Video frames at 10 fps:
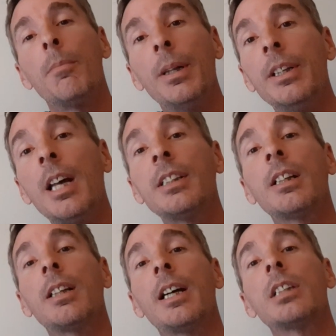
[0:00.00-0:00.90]
But
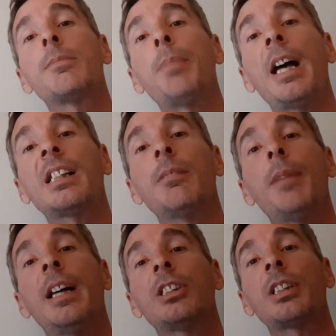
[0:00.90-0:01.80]
nonetheless, back to
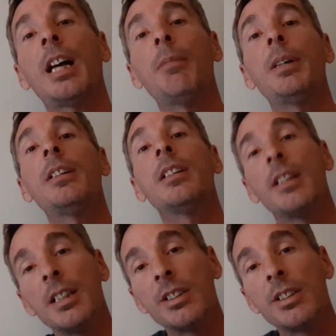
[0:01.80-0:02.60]
Matt Chapman,